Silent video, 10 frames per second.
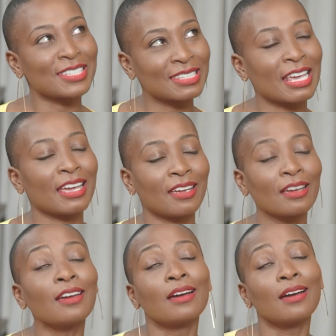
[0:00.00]
to say,
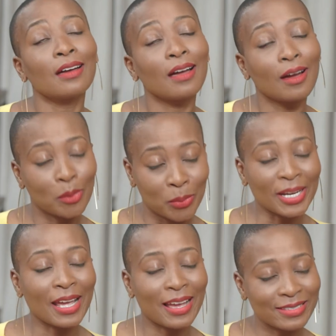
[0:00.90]

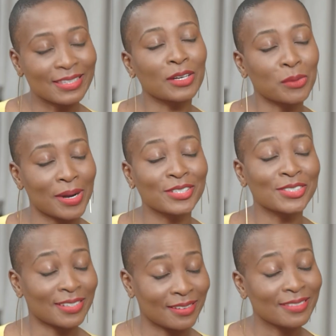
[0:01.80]
when I ask that
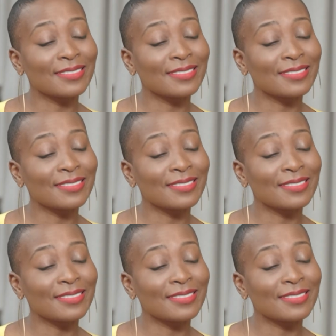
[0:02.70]
question,